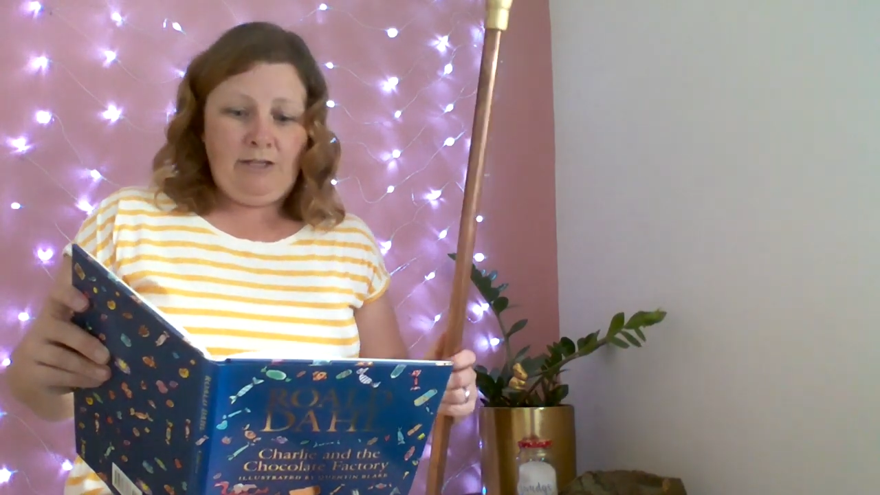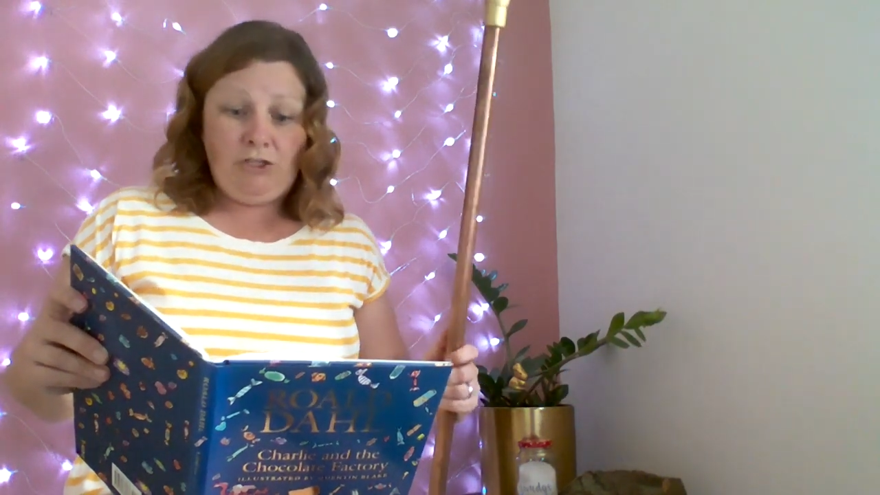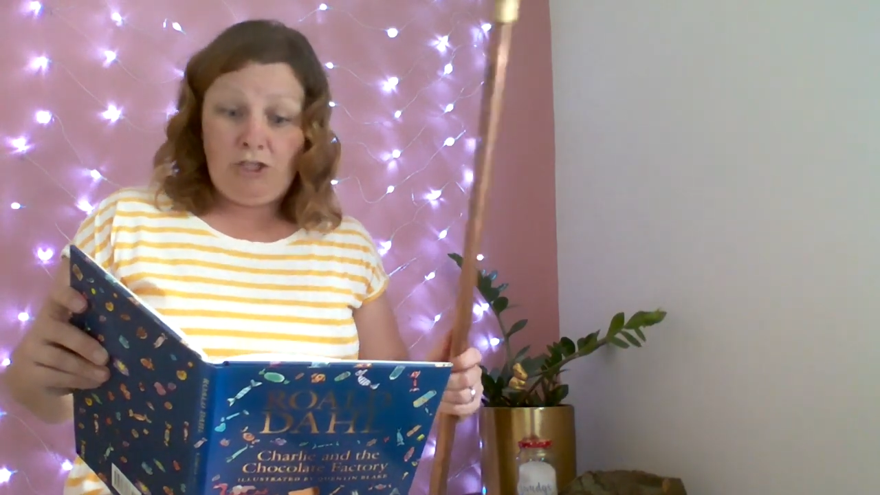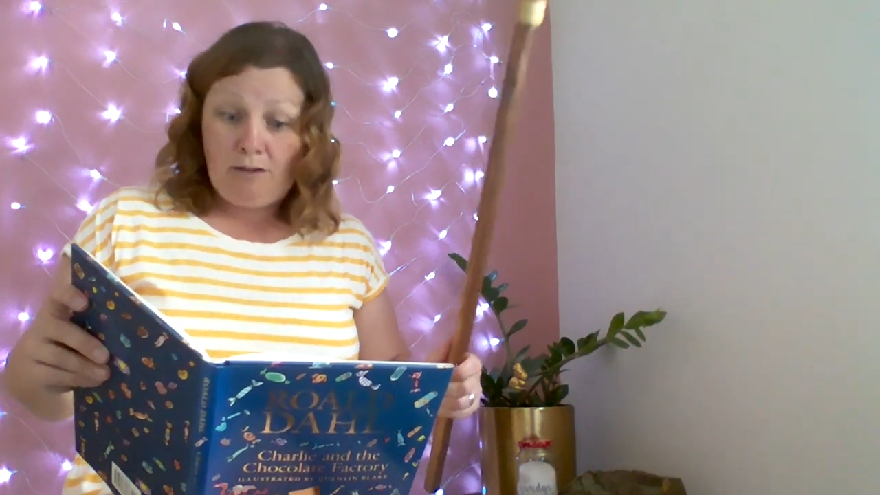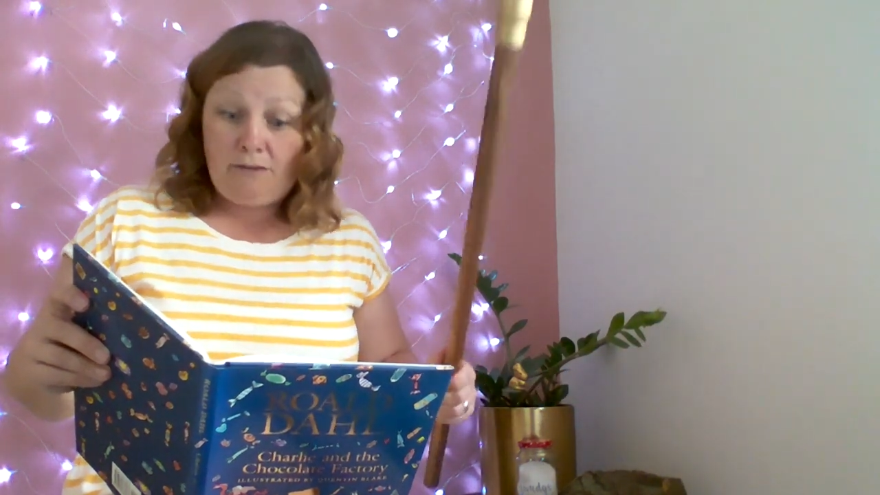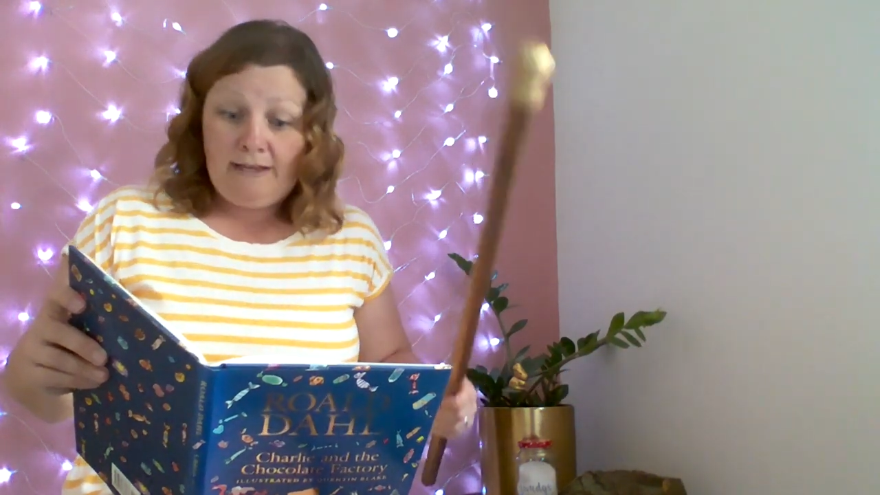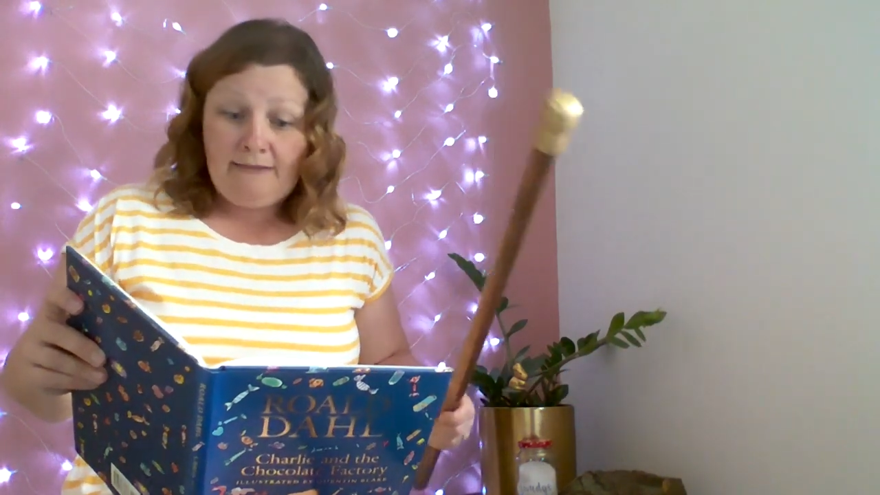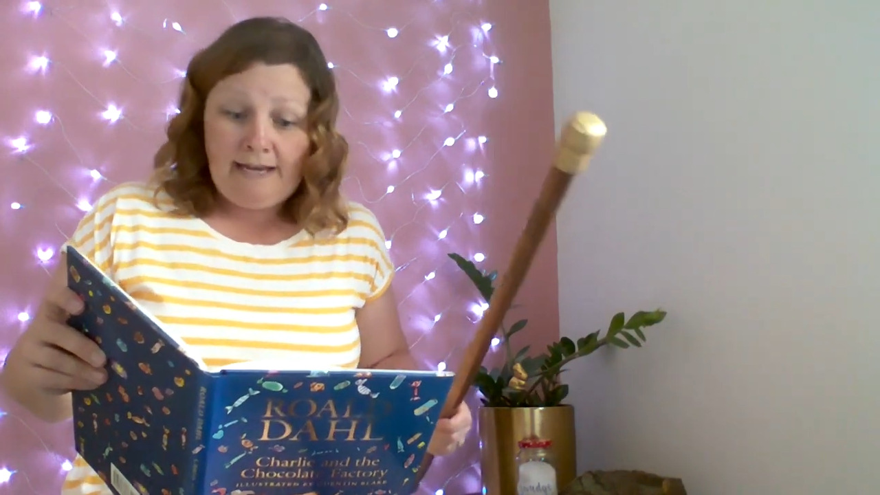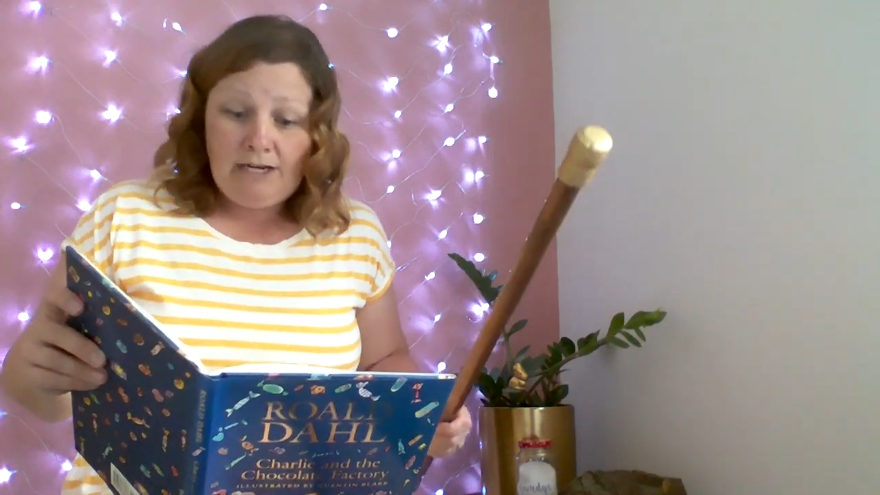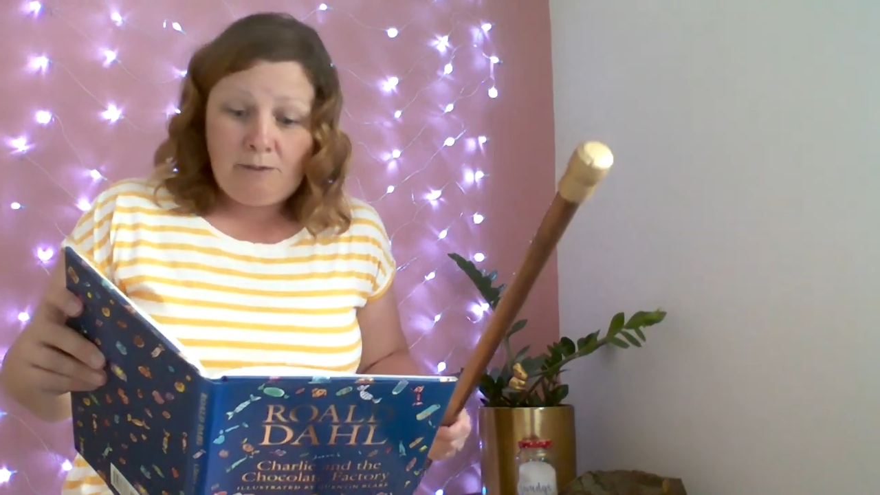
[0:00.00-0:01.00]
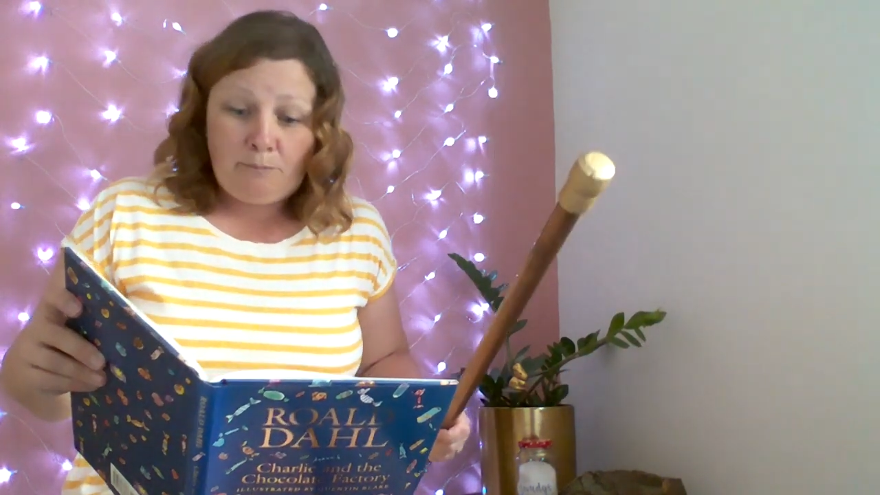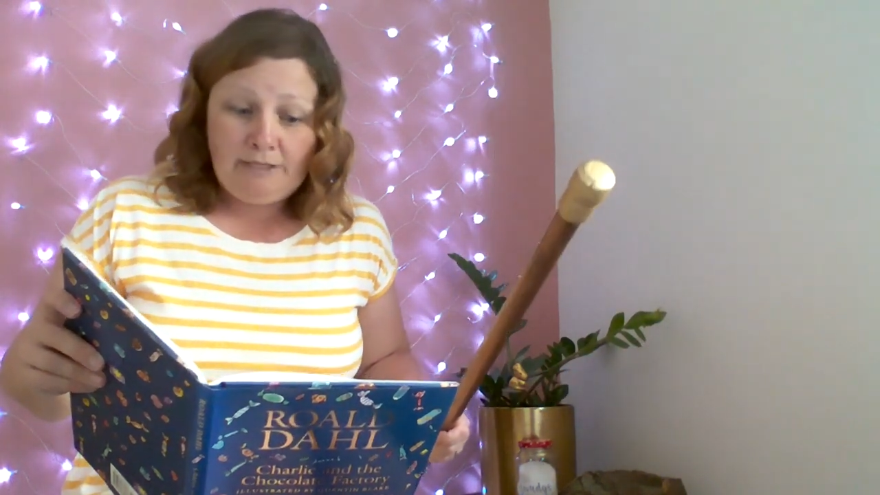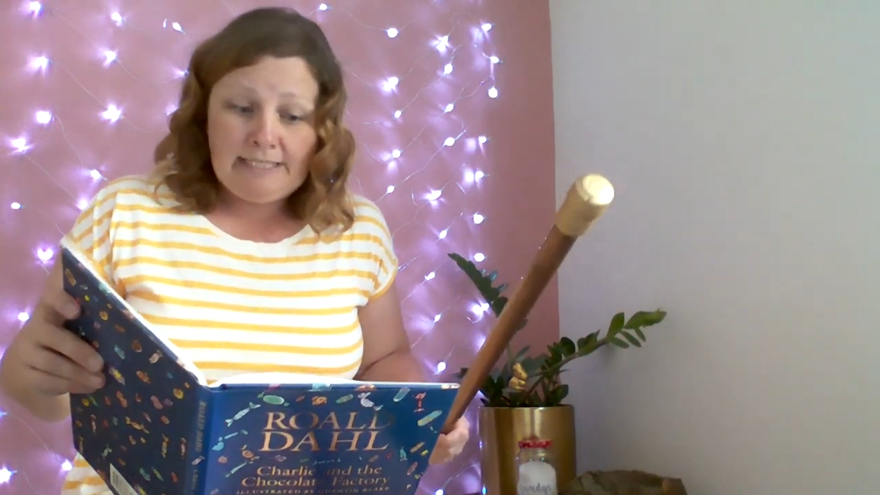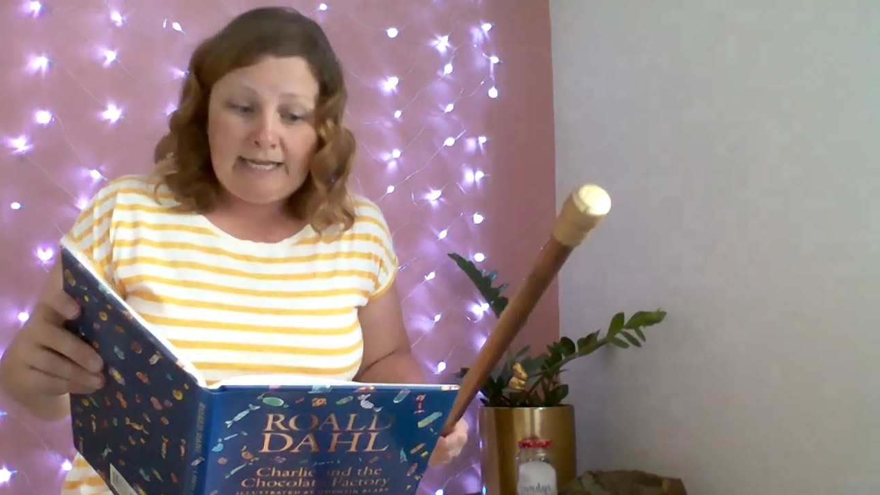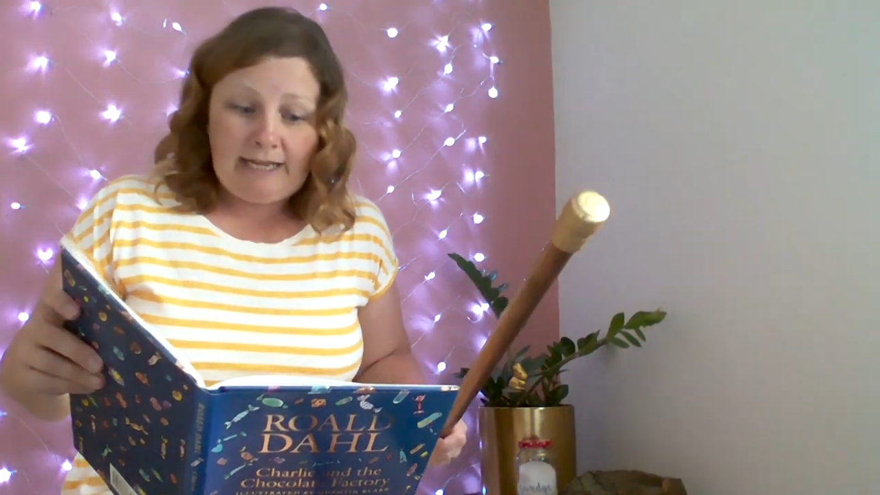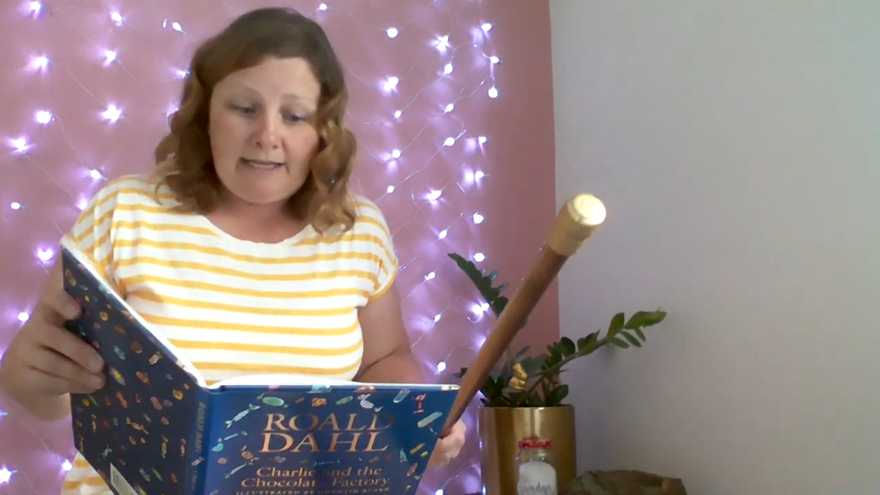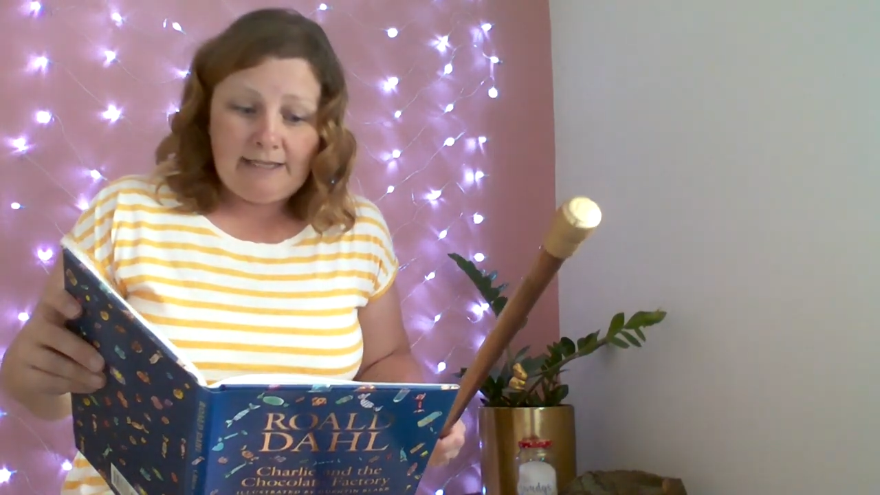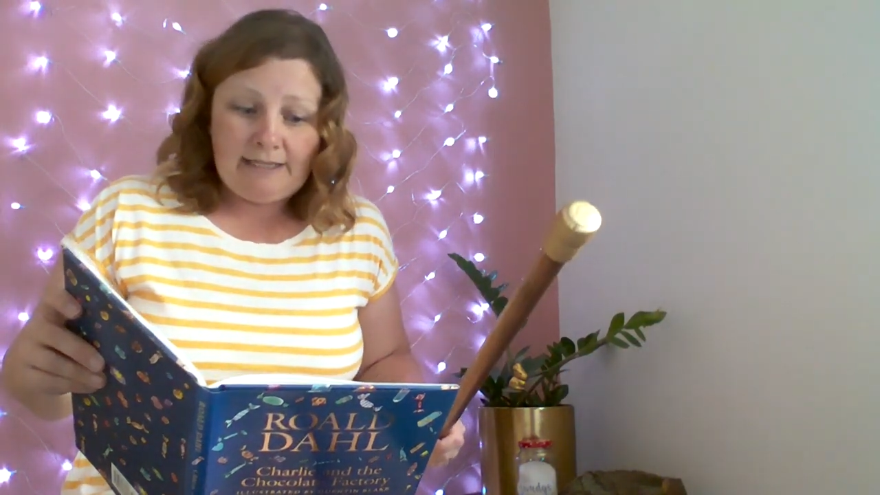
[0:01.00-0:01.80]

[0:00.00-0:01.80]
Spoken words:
Do you think they look pretty?